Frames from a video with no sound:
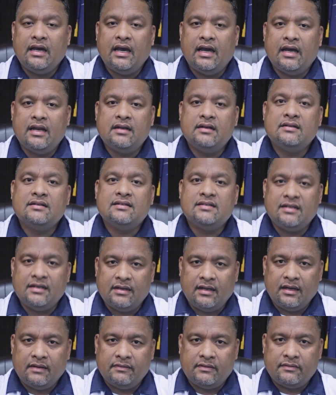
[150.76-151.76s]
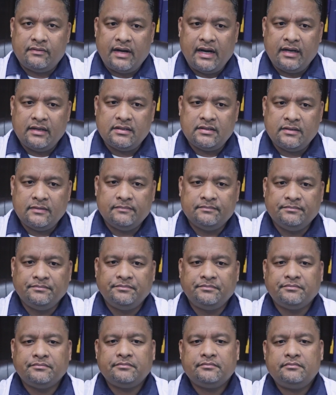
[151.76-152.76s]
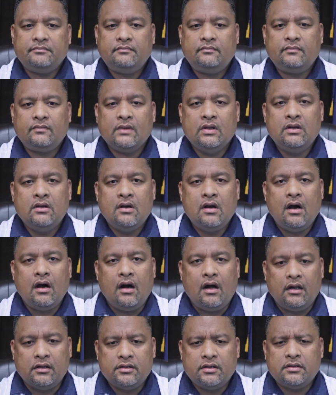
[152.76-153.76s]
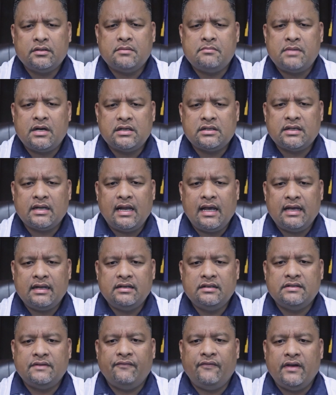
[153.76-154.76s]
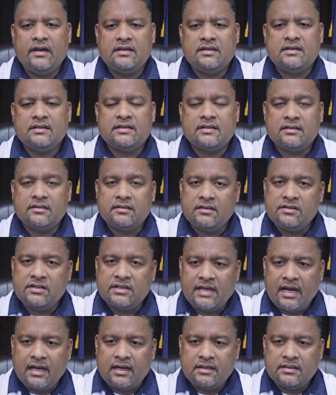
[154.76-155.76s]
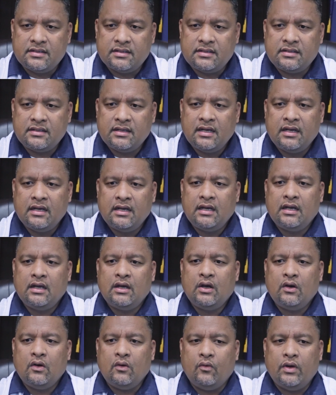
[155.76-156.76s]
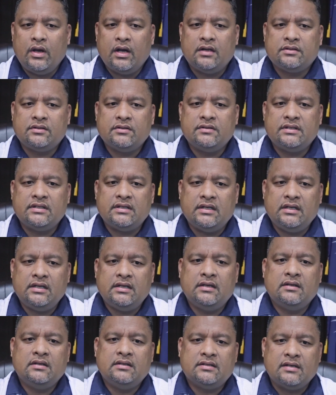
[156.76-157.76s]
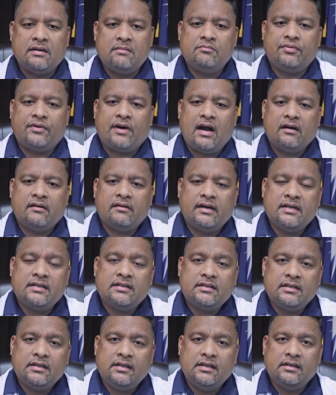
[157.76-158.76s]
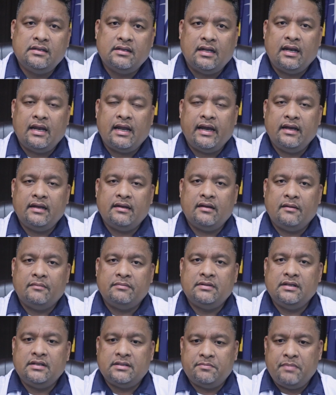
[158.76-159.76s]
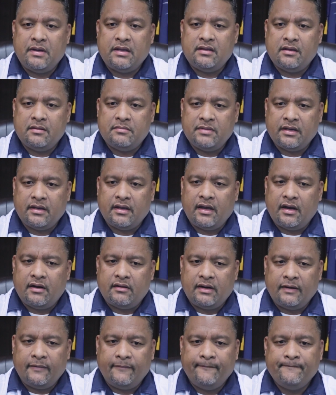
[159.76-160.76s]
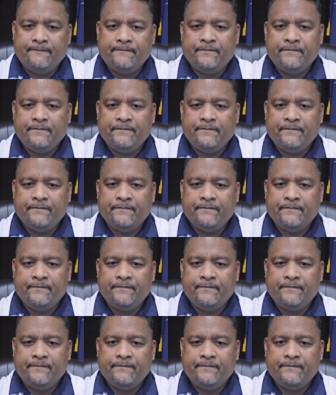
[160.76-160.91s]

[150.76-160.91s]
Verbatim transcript: and sea level rise. Although the Marshall Islands is facing certain challenges, we also see some progress in the light of this pandemic era.